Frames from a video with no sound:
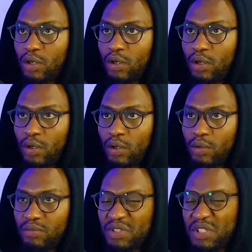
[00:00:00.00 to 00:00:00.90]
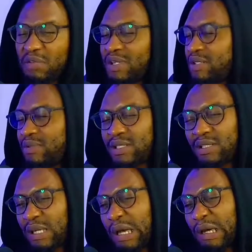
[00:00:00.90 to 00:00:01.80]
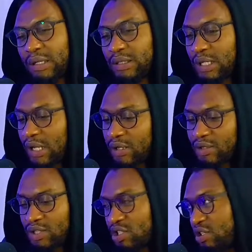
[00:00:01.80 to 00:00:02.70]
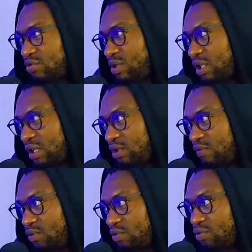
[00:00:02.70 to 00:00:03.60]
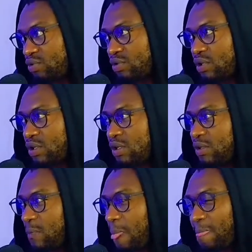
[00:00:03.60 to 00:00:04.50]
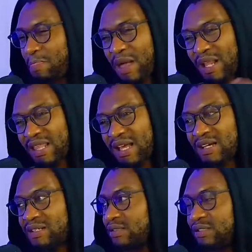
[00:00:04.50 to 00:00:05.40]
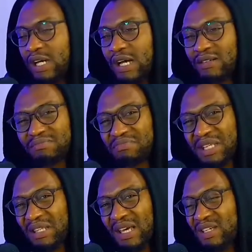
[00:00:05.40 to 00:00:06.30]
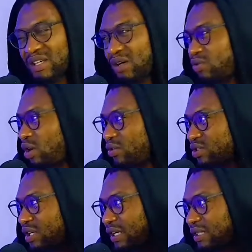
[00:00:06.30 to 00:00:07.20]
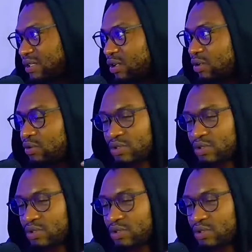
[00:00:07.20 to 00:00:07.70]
DJ Mathematica, that guy doesn't generate any views. Tata, nah. Tata Ishaku, all those guys now.